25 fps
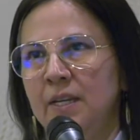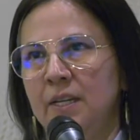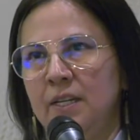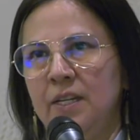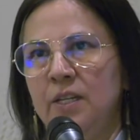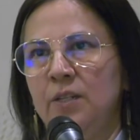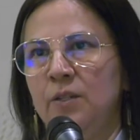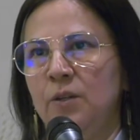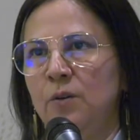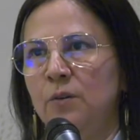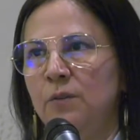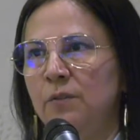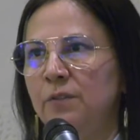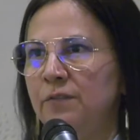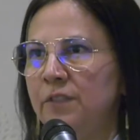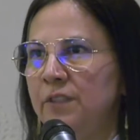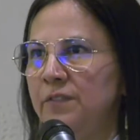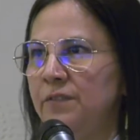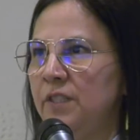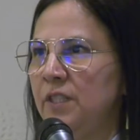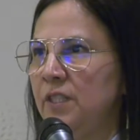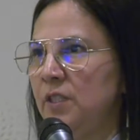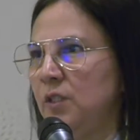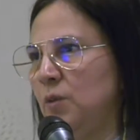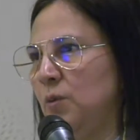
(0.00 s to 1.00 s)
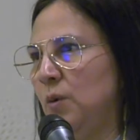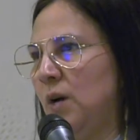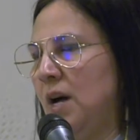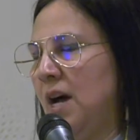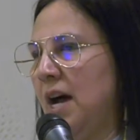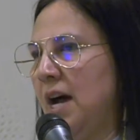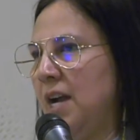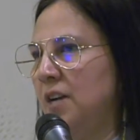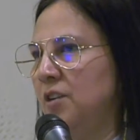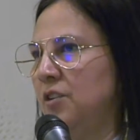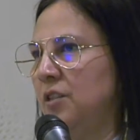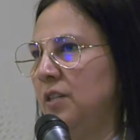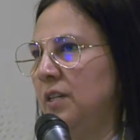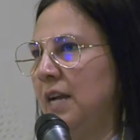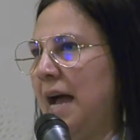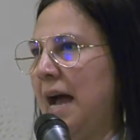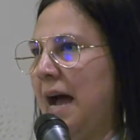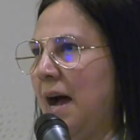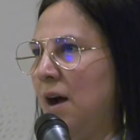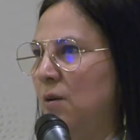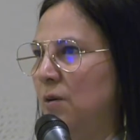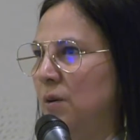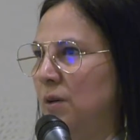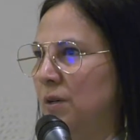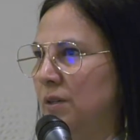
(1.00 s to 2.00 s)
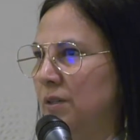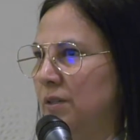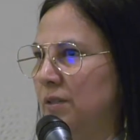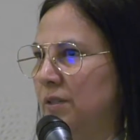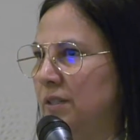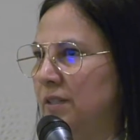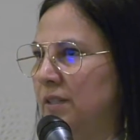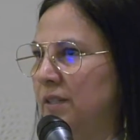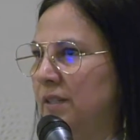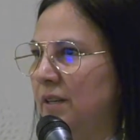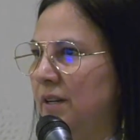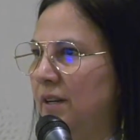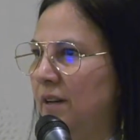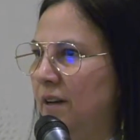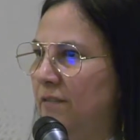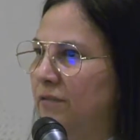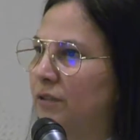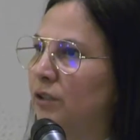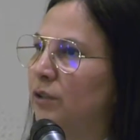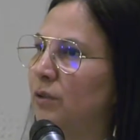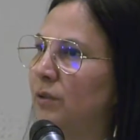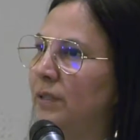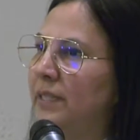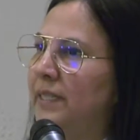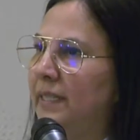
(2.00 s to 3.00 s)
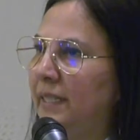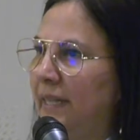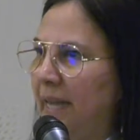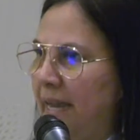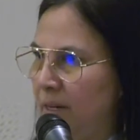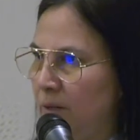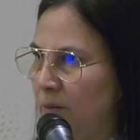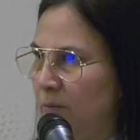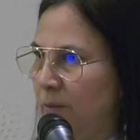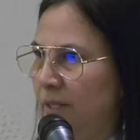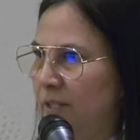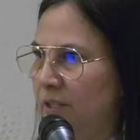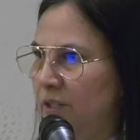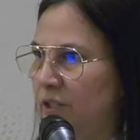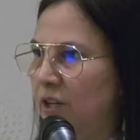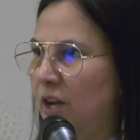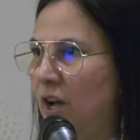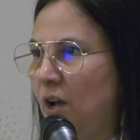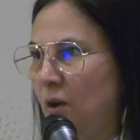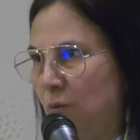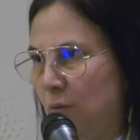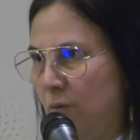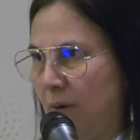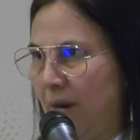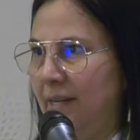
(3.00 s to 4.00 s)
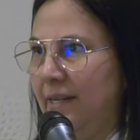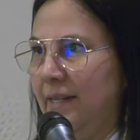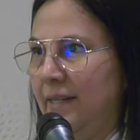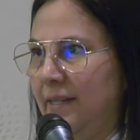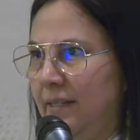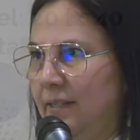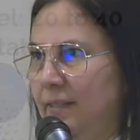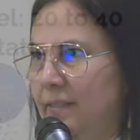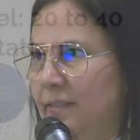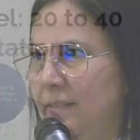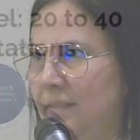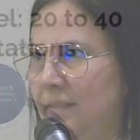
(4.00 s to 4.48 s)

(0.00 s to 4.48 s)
50 to 100 hours of Cree language already.